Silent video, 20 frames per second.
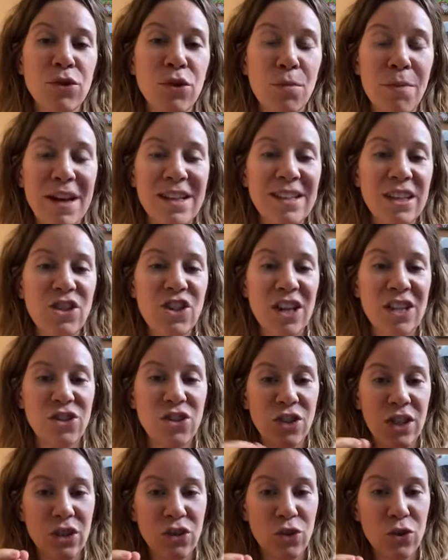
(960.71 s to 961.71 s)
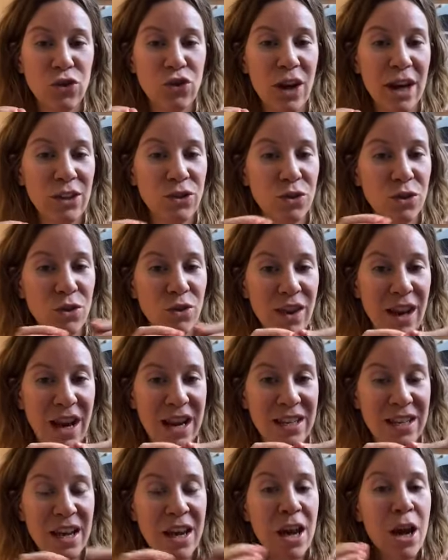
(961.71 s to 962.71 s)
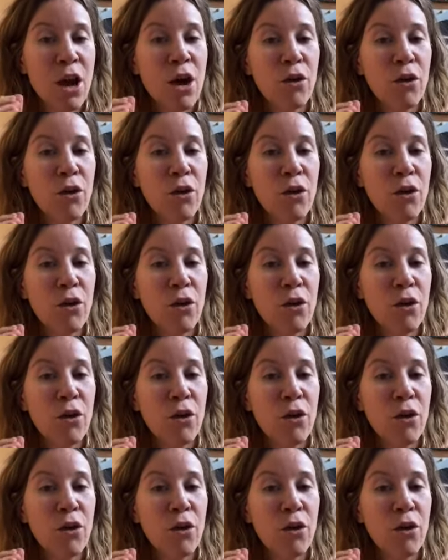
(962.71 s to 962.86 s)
So my suggestion is to try to create